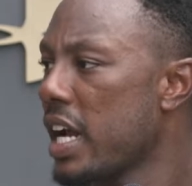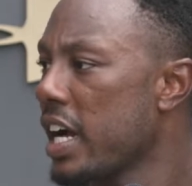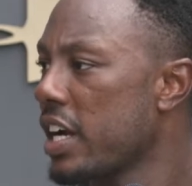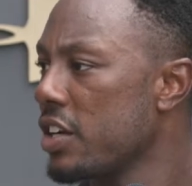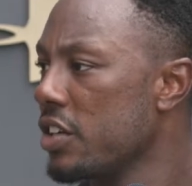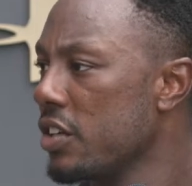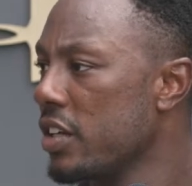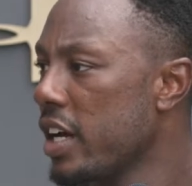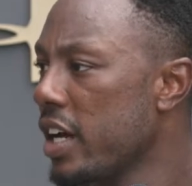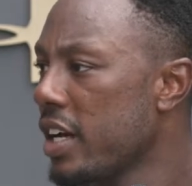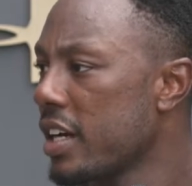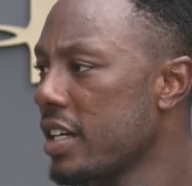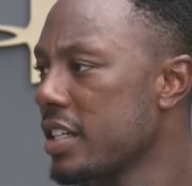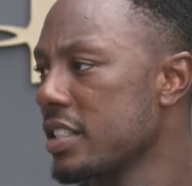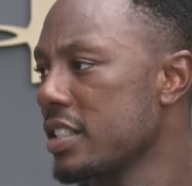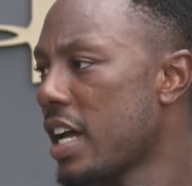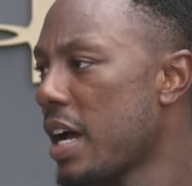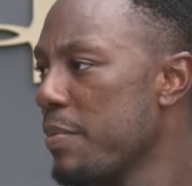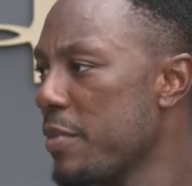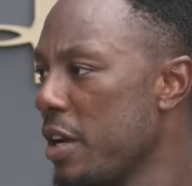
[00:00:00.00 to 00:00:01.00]
I can do that
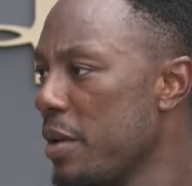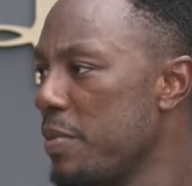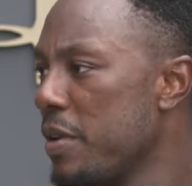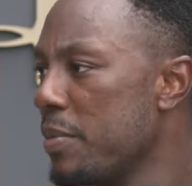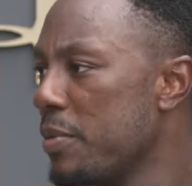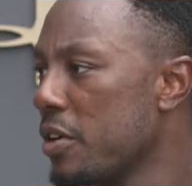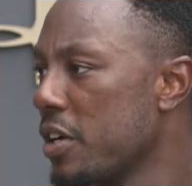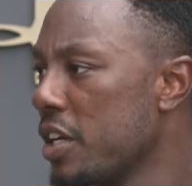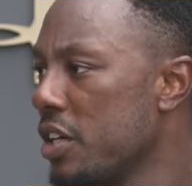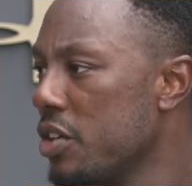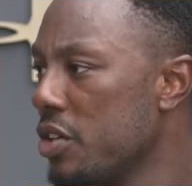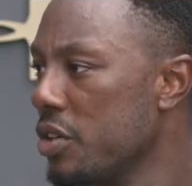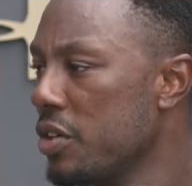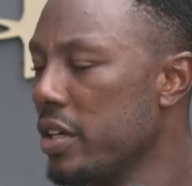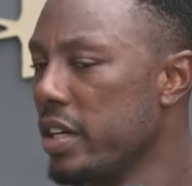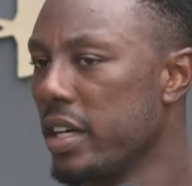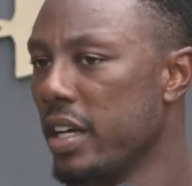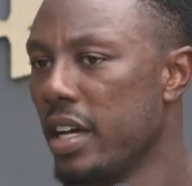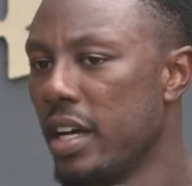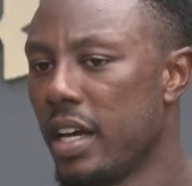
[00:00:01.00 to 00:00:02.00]
because not many people can do
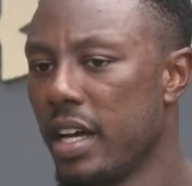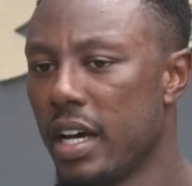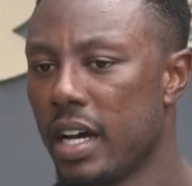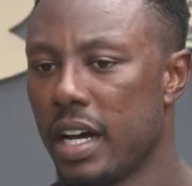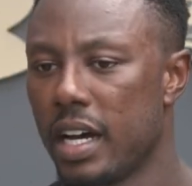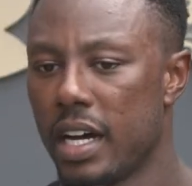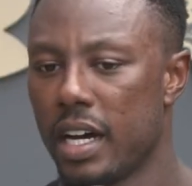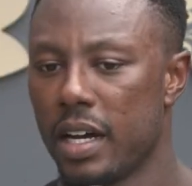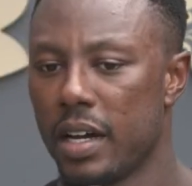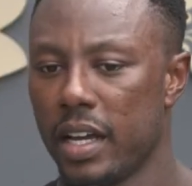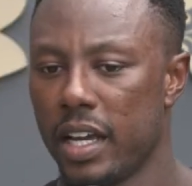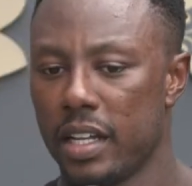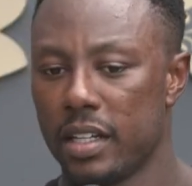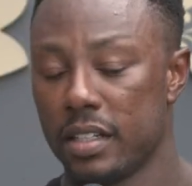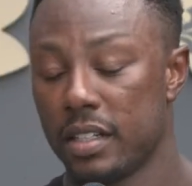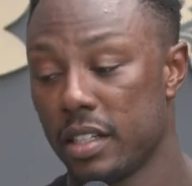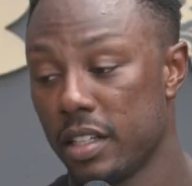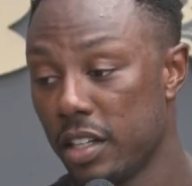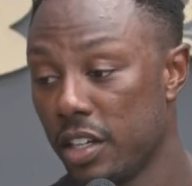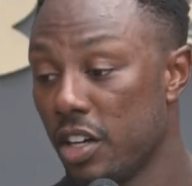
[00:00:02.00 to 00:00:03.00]
it
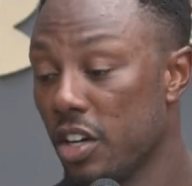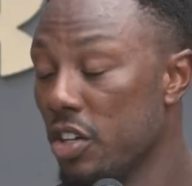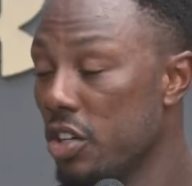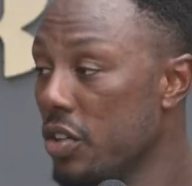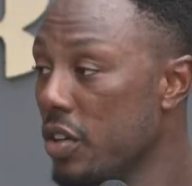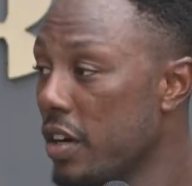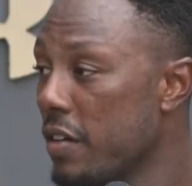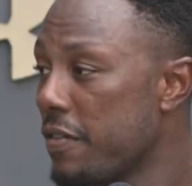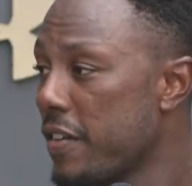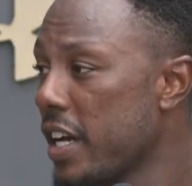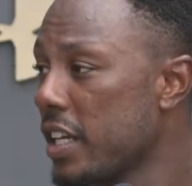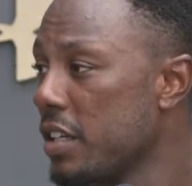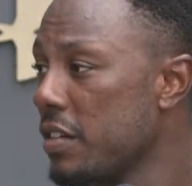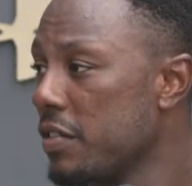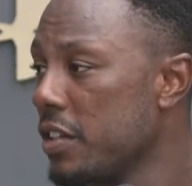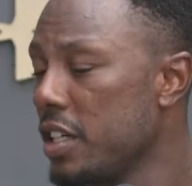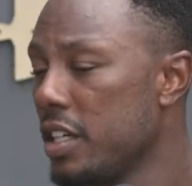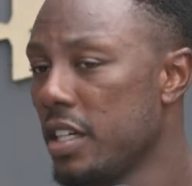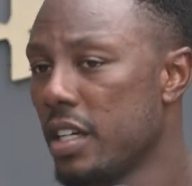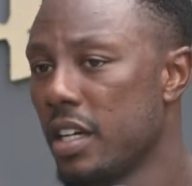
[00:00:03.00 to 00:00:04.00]
and do it
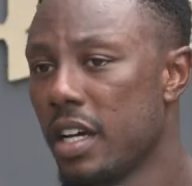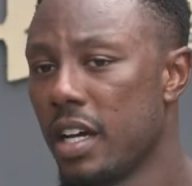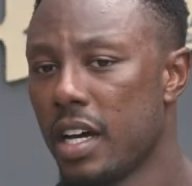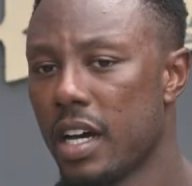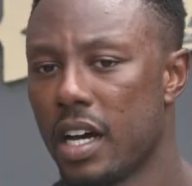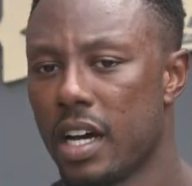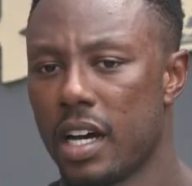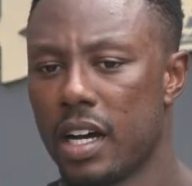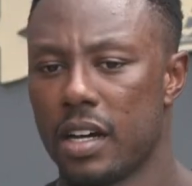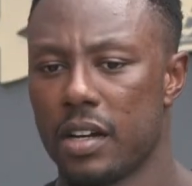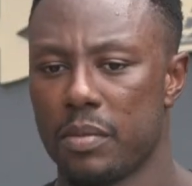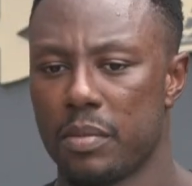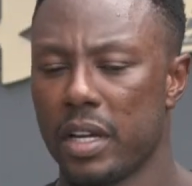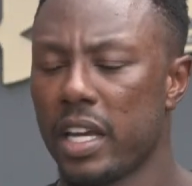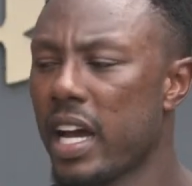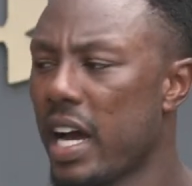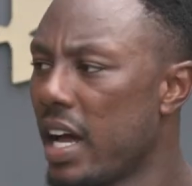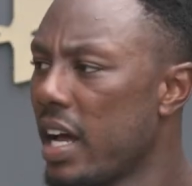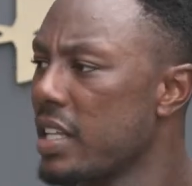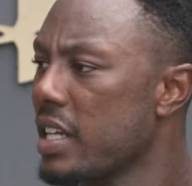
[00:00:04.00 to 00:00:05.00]
effectively. I
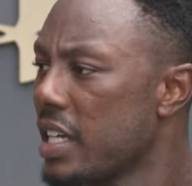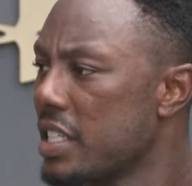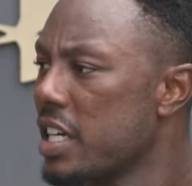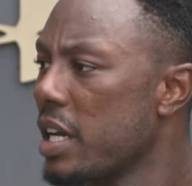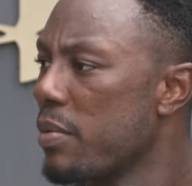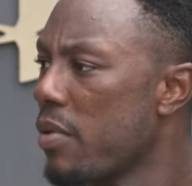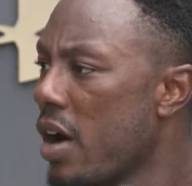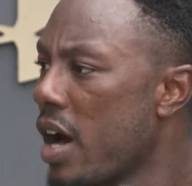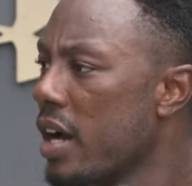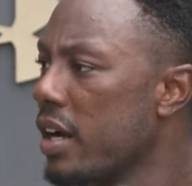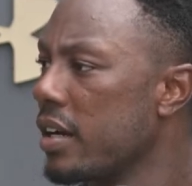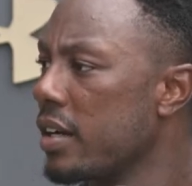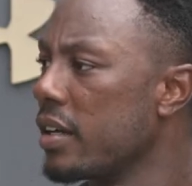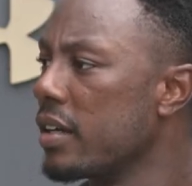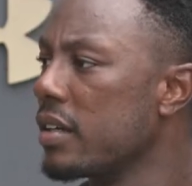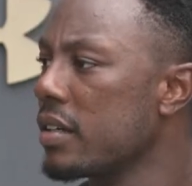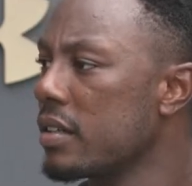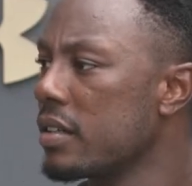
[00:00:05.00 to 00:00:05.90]
take pride in it.